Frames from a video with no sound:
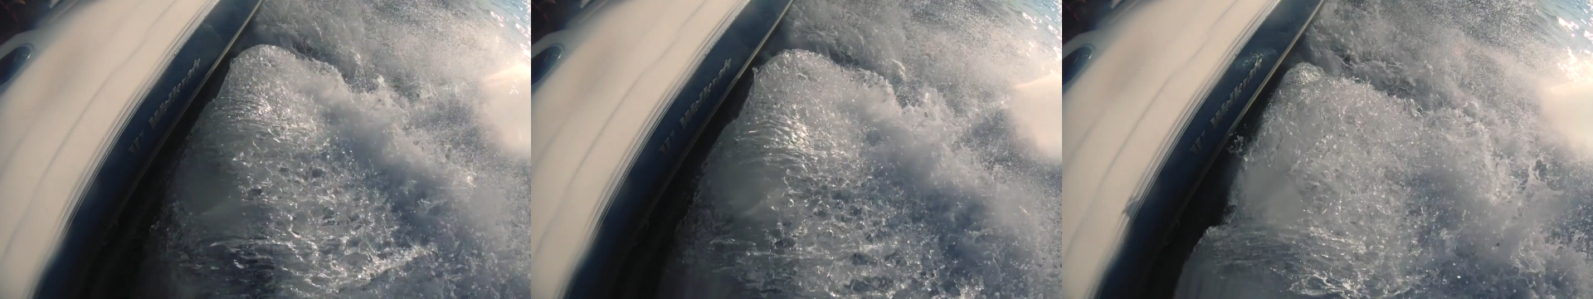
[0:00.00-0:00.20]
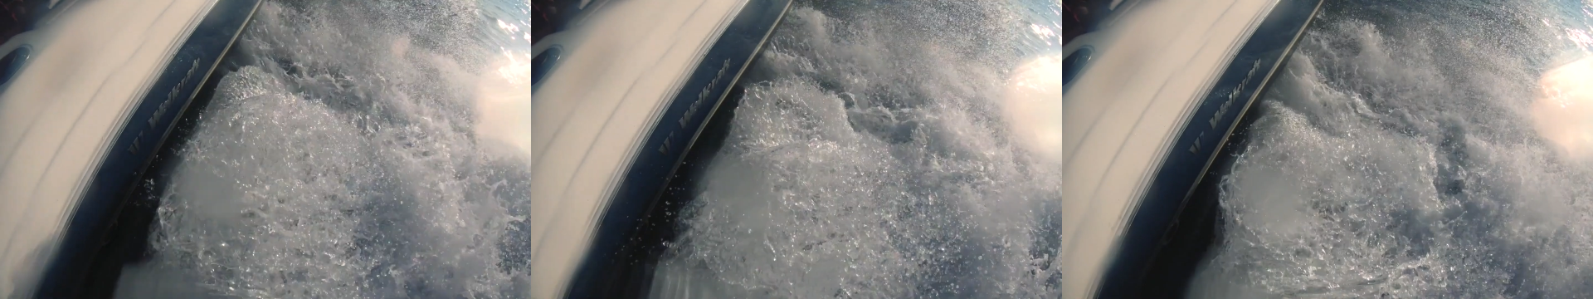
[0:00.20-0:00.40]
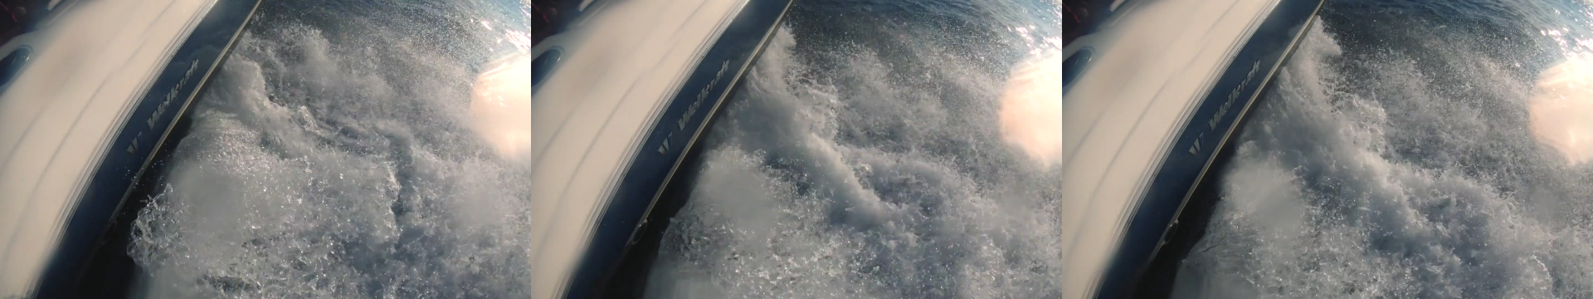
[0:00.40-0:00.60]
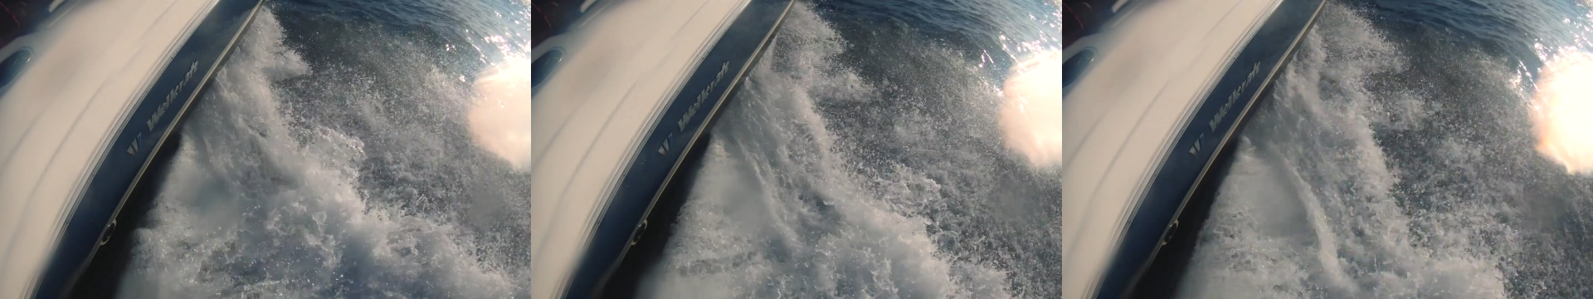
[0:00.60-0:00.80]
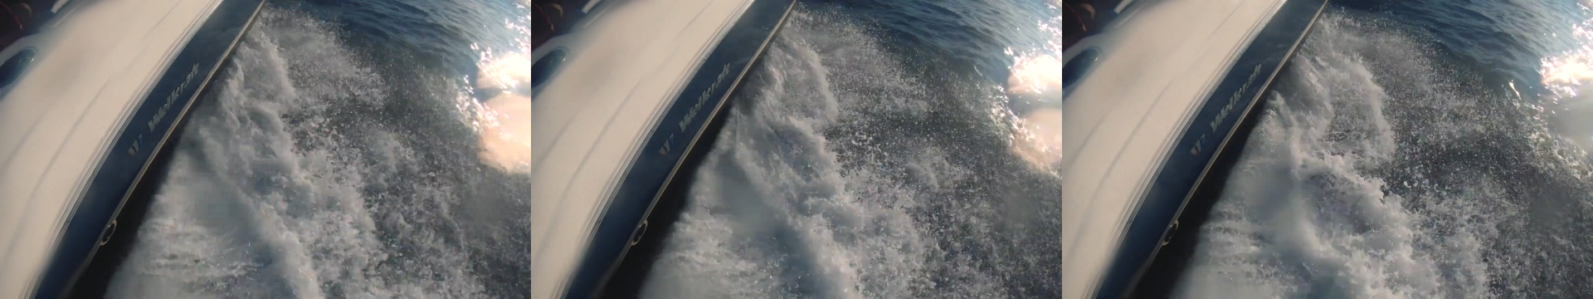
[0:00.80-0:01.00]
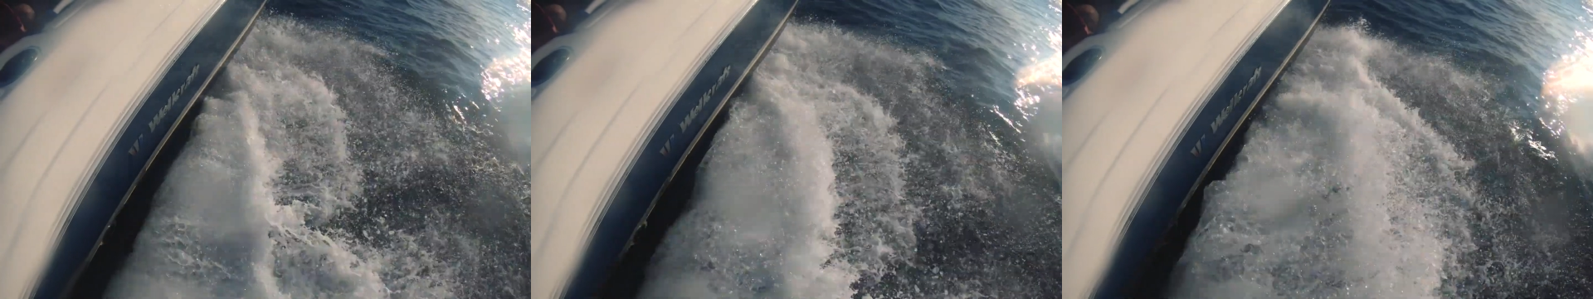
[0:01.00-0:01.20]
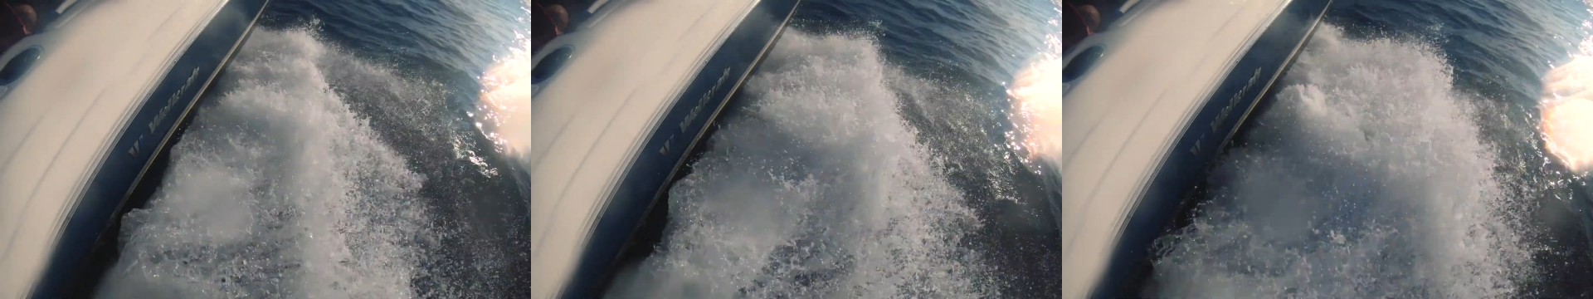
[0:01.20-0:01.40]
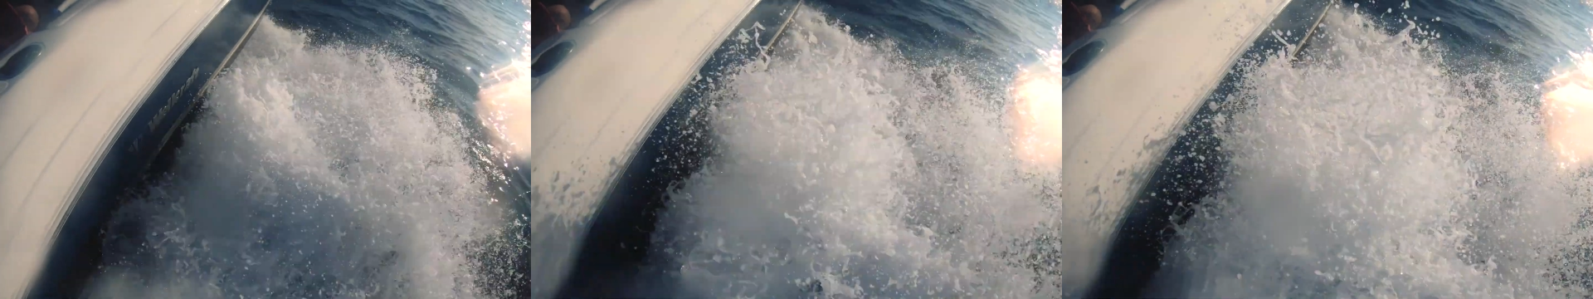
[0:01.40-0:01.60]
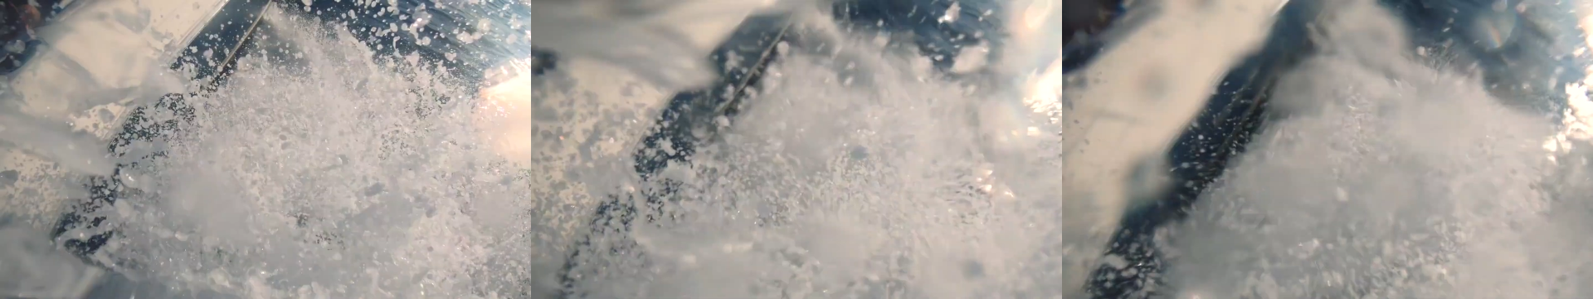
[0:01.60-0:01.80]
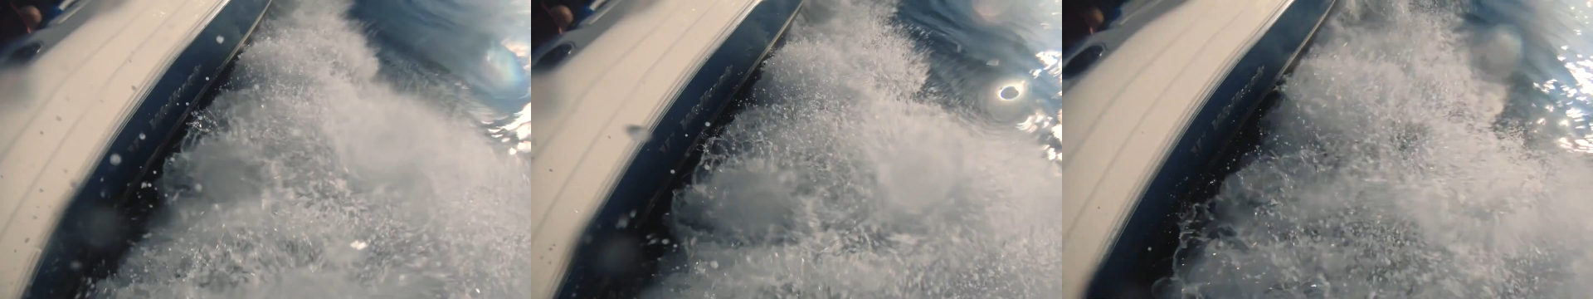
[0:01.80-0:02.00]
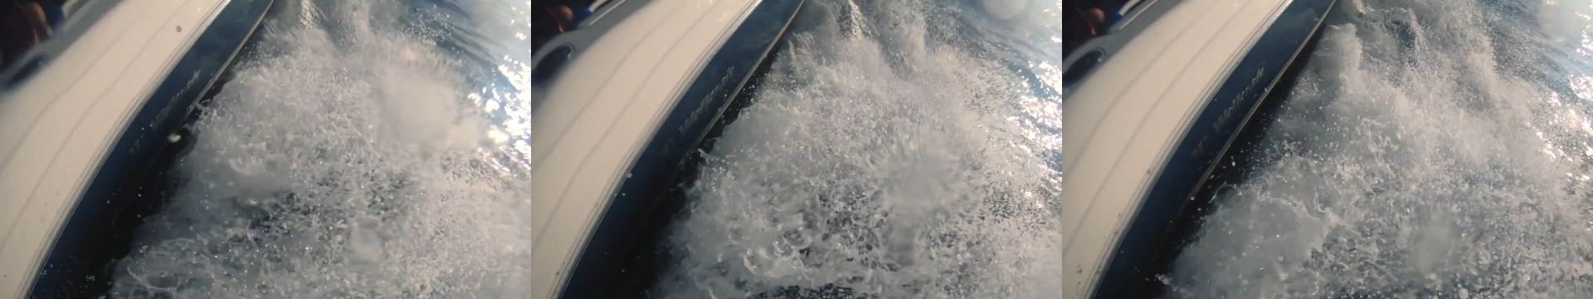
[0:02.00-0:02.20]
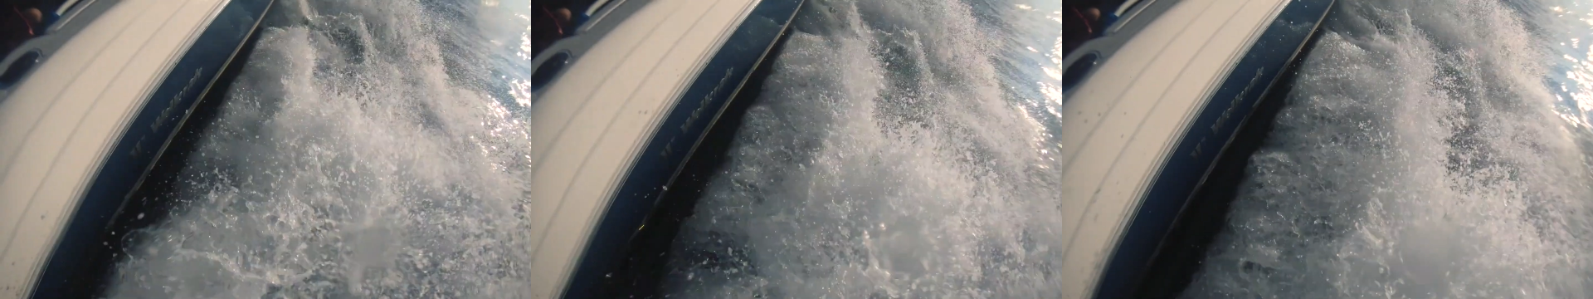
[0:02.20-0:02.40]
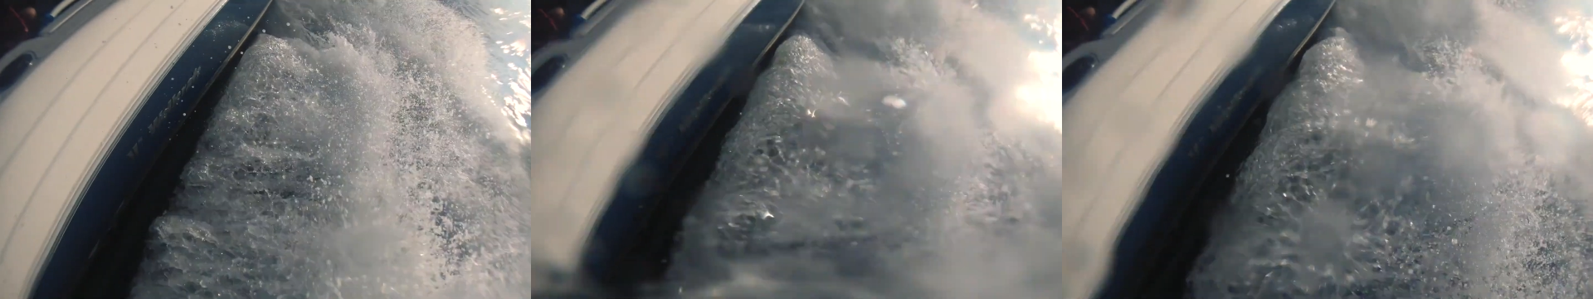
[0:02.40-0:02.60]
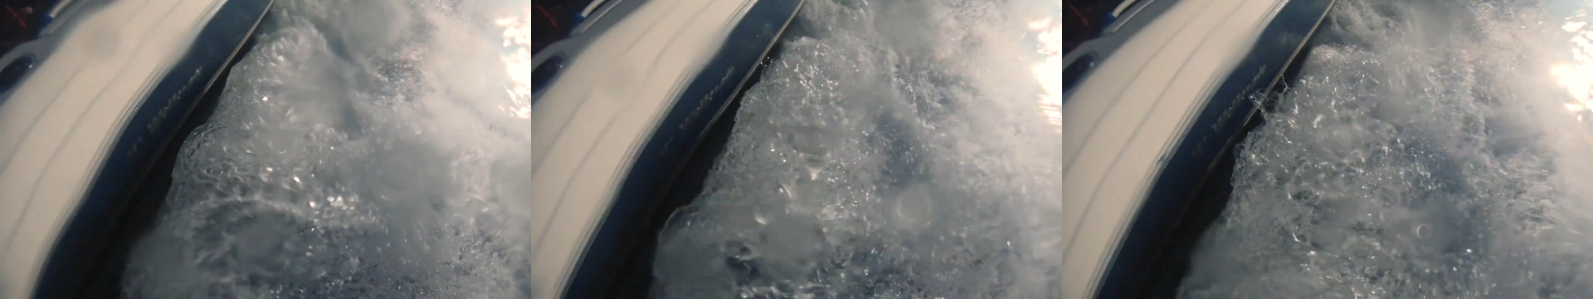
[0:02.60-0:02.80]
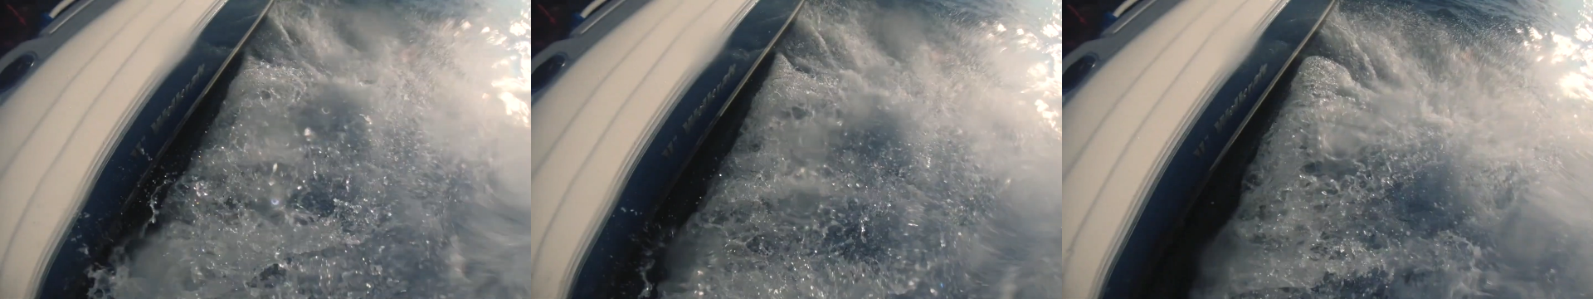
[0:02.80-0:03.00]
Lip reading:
Nobody's mouth can be seen.